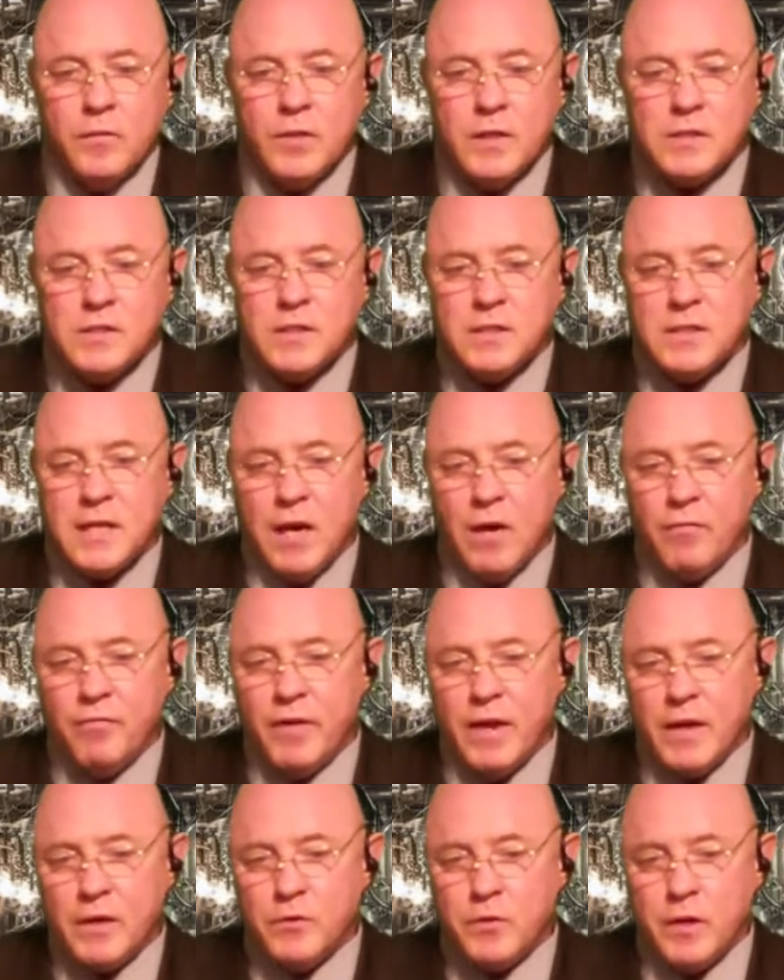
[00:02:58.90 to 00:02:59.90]
This is how
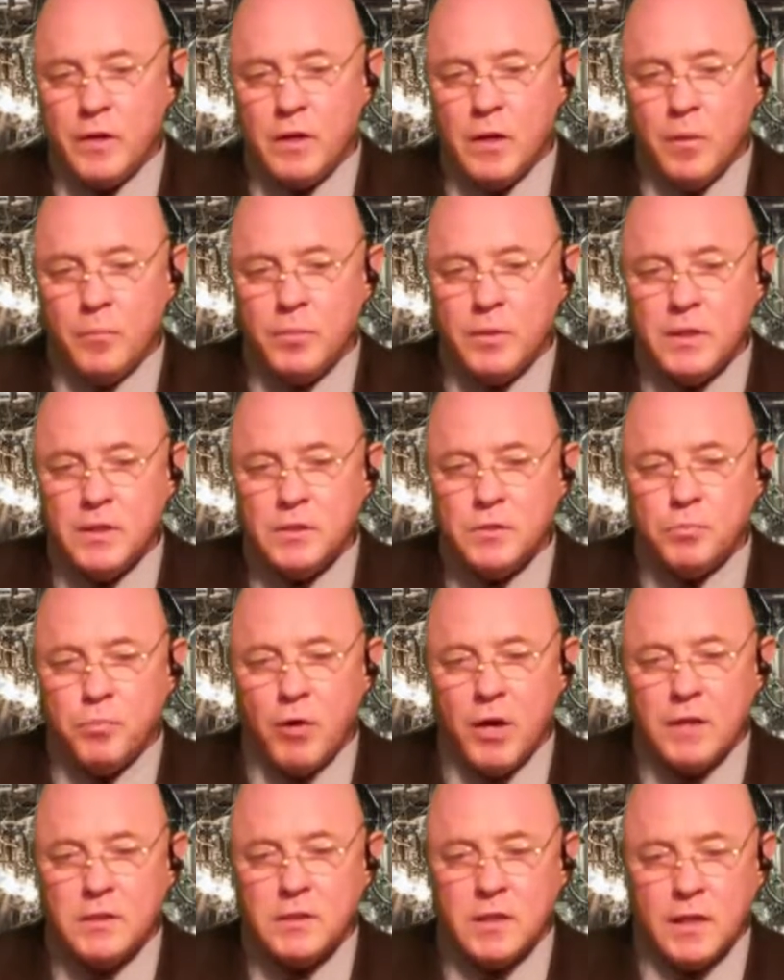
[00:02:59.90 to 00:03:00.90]
factoring companies
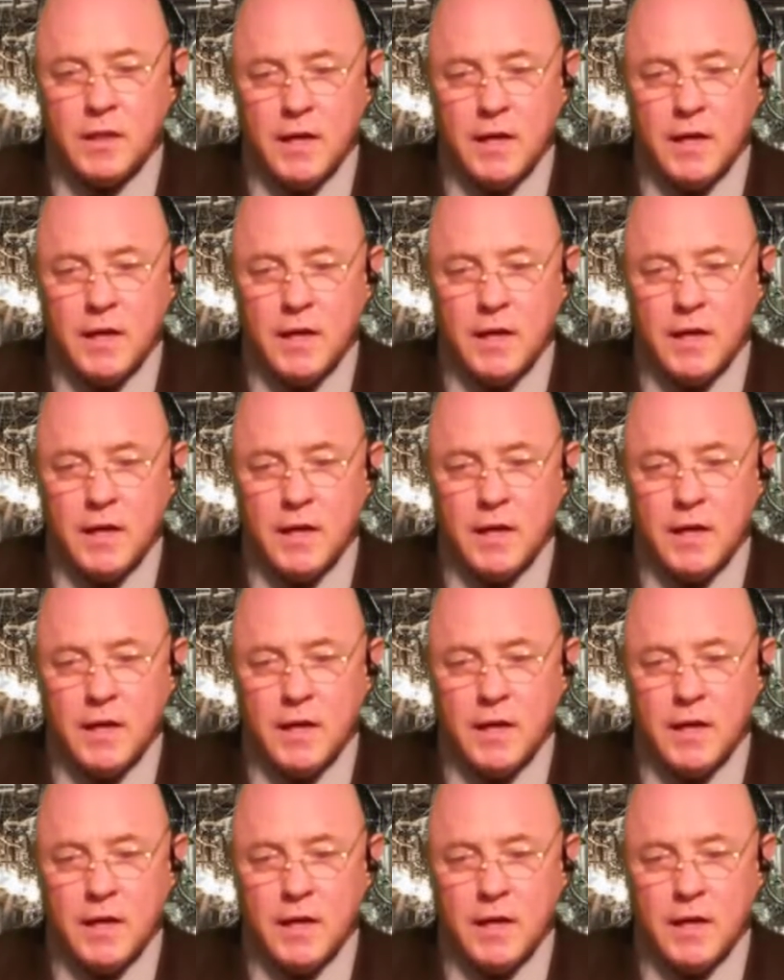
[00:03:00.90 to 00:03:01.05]
price